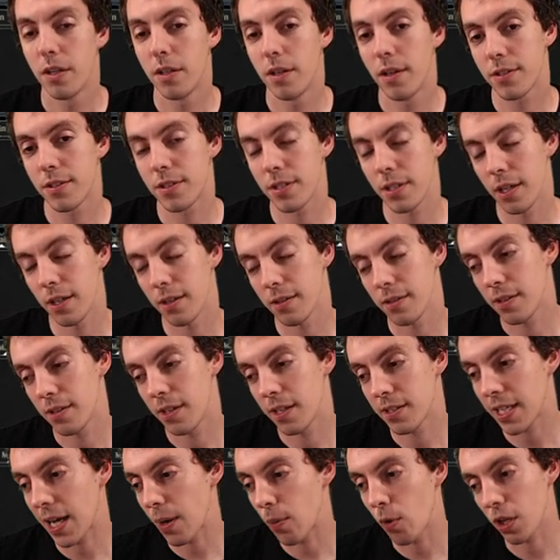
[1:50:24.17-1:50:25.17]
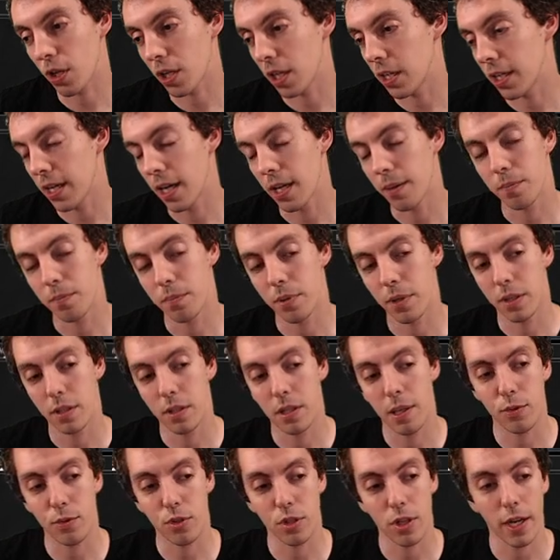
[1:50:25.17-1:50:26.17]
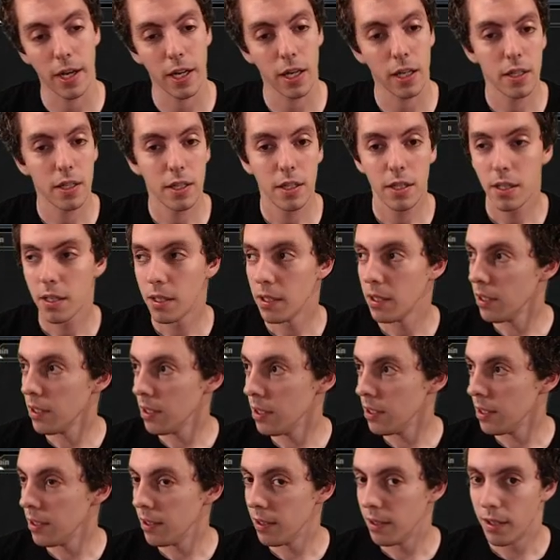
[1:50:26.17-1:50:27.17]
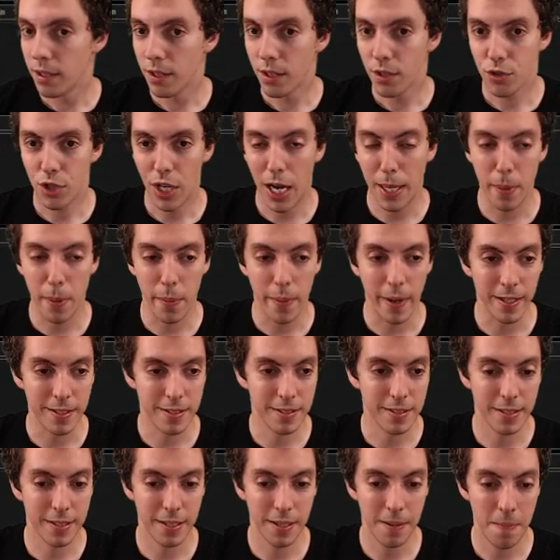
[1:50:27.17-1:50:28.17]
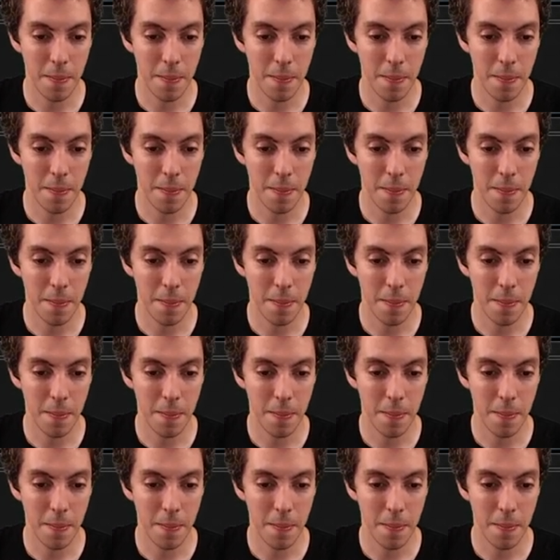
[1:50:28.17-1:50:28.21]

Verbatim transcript: So it's not working yet, but I'm trying. Trying my best.